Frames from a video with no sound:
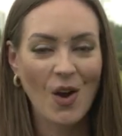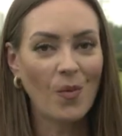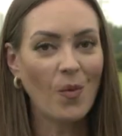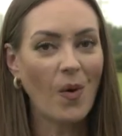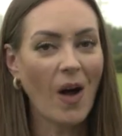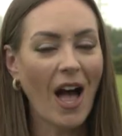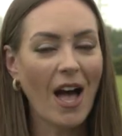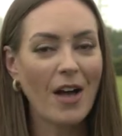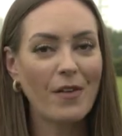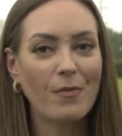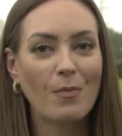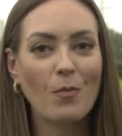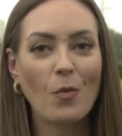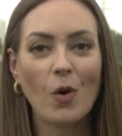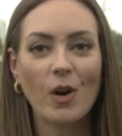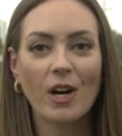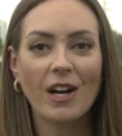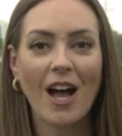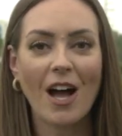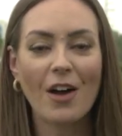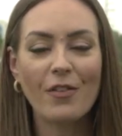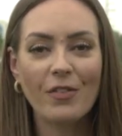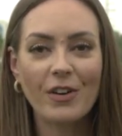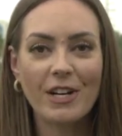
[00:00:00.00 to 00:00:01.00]
We'll have more
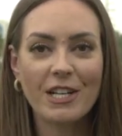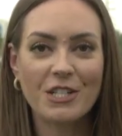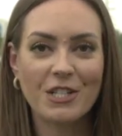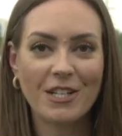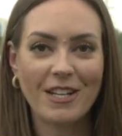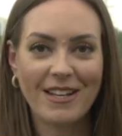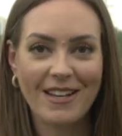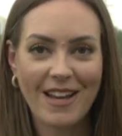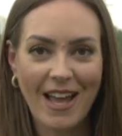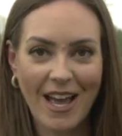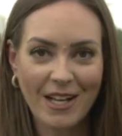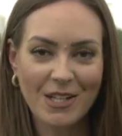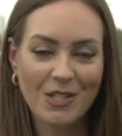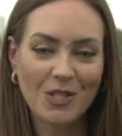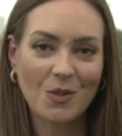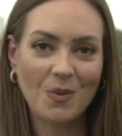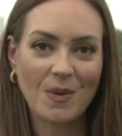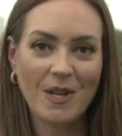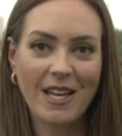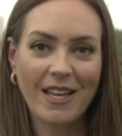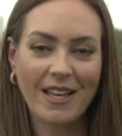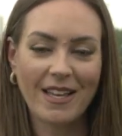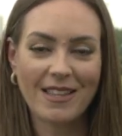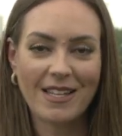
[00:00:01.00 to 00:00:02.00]
coverage next
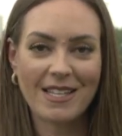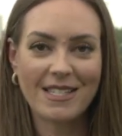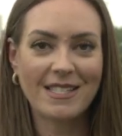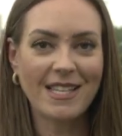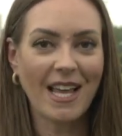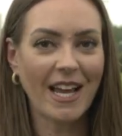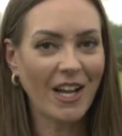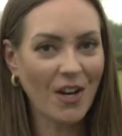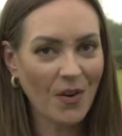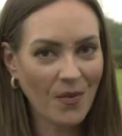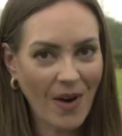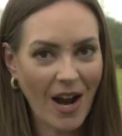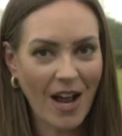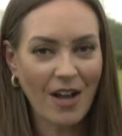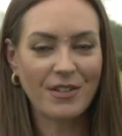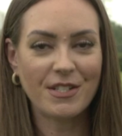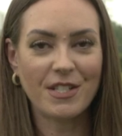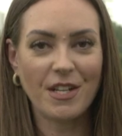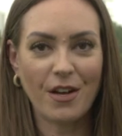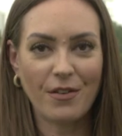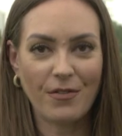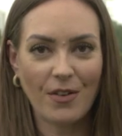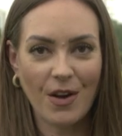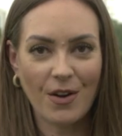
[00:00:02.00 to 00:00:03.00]
week in the second
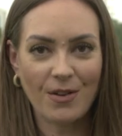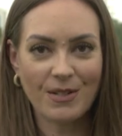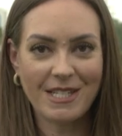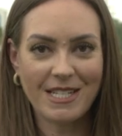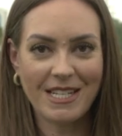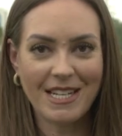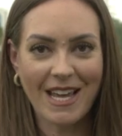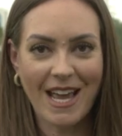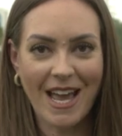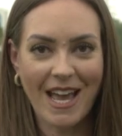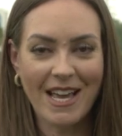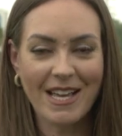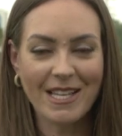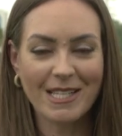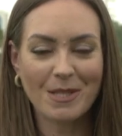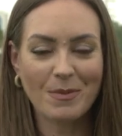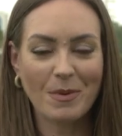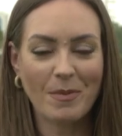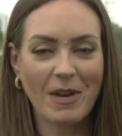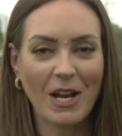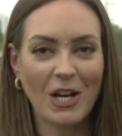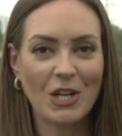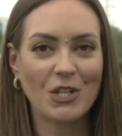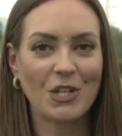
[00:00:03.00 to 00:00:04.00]
round of OTAs,
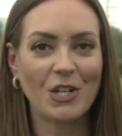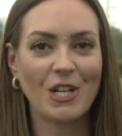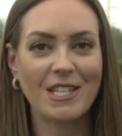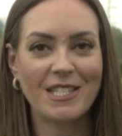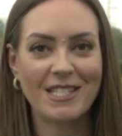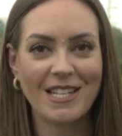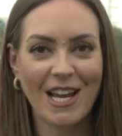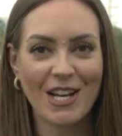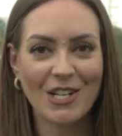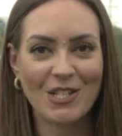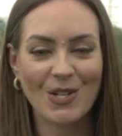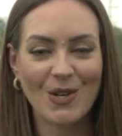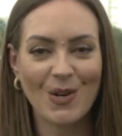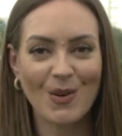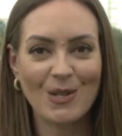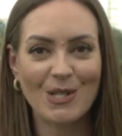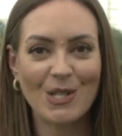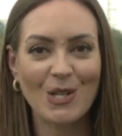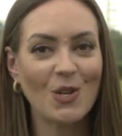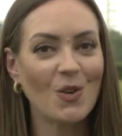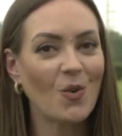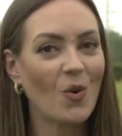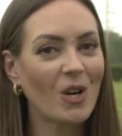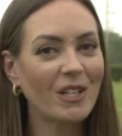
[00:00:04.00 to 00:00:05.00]
but make sure you stay tuned
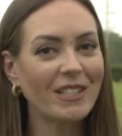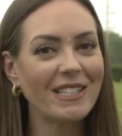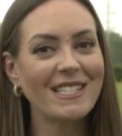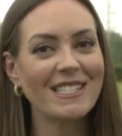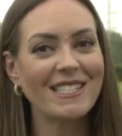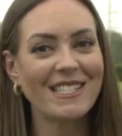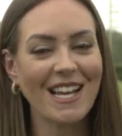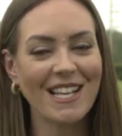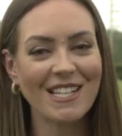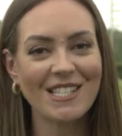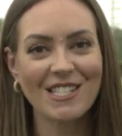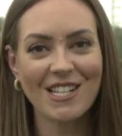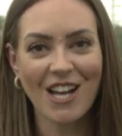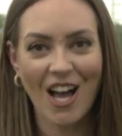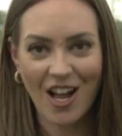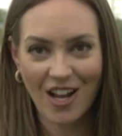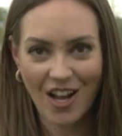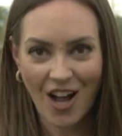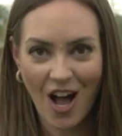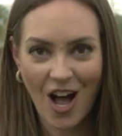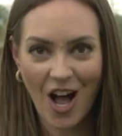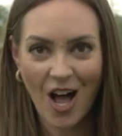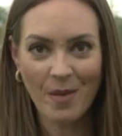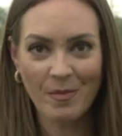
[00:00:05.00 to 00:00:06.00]
to
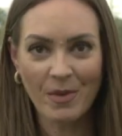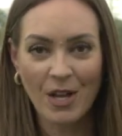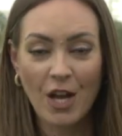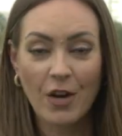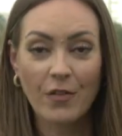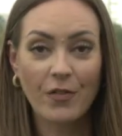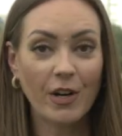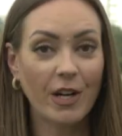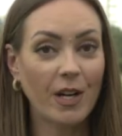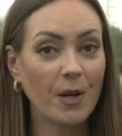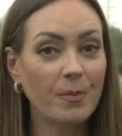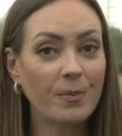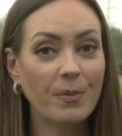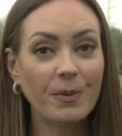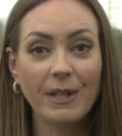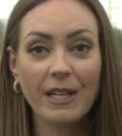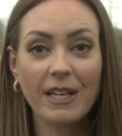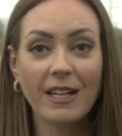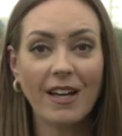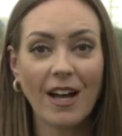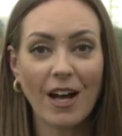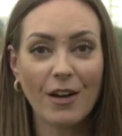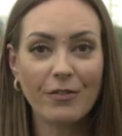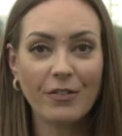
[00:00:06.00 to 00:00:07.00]
NewOrleansSaints.com for
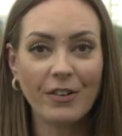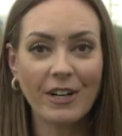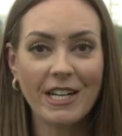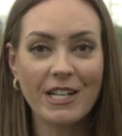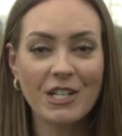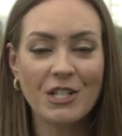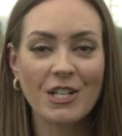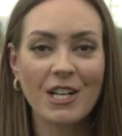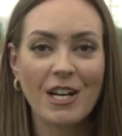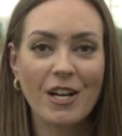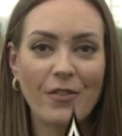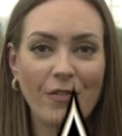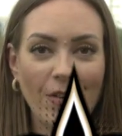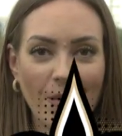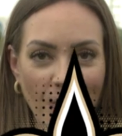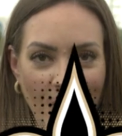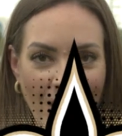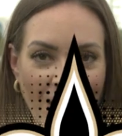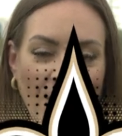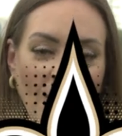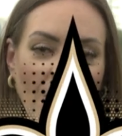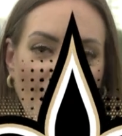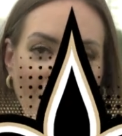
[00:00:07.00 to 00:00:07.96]
complete coverage from week